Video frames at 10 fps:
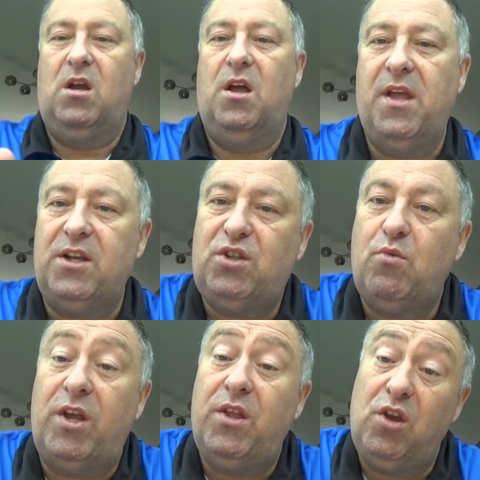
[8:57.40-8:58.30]
And that's the
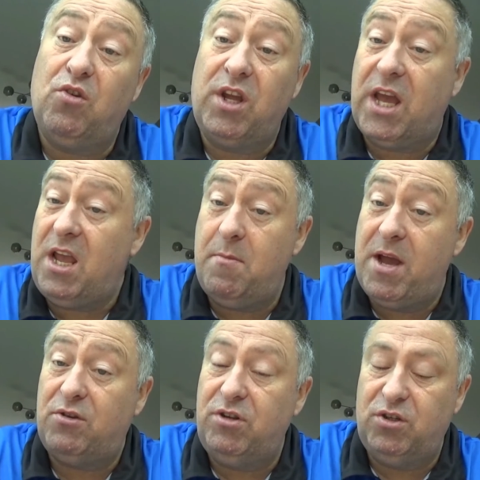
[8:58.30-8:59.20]
way that you're going to get your
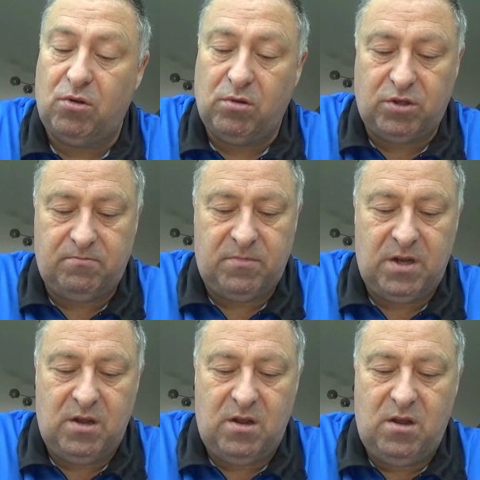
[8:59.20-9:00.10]
best results.
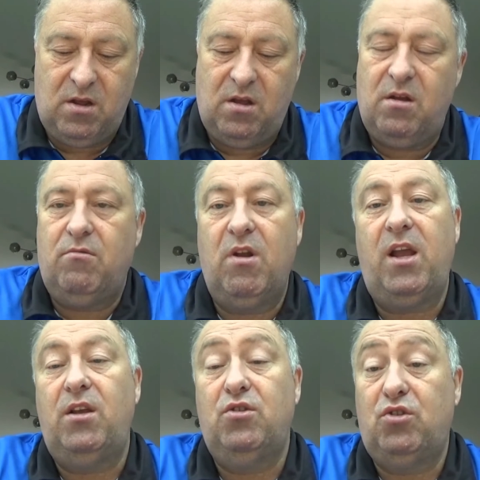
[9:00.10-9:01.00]

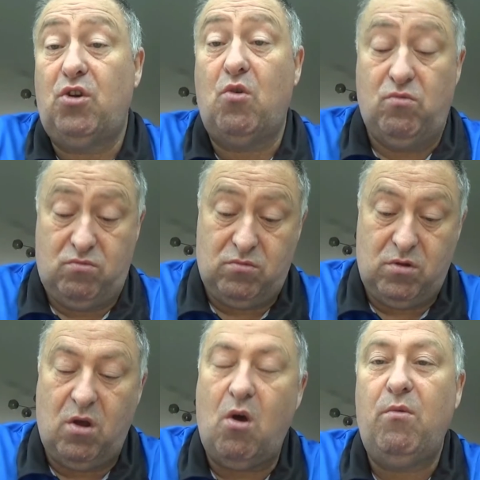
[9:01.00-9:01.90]
Right, so
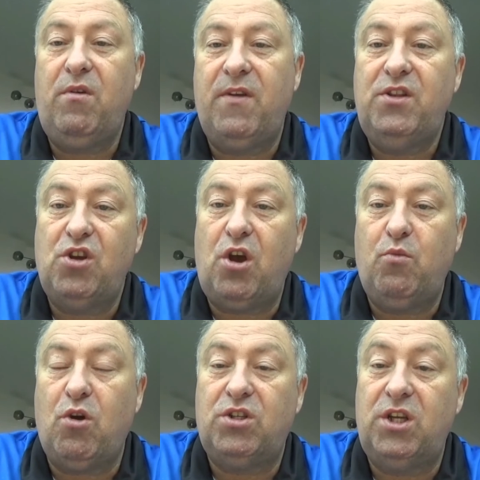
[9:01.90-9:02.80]
hope you've
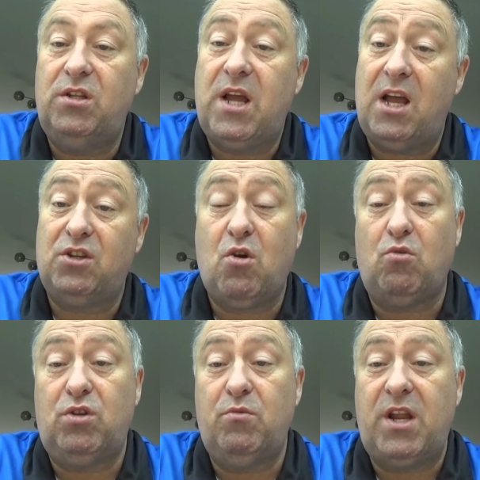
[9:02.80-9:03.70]
enjoyed watching Darts
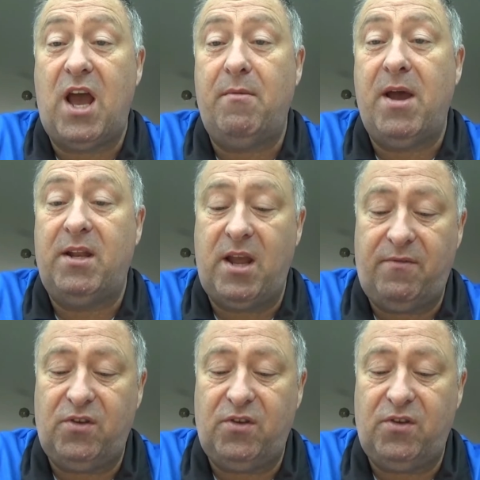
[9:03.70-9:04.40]
Coaching with Dynamite Dave.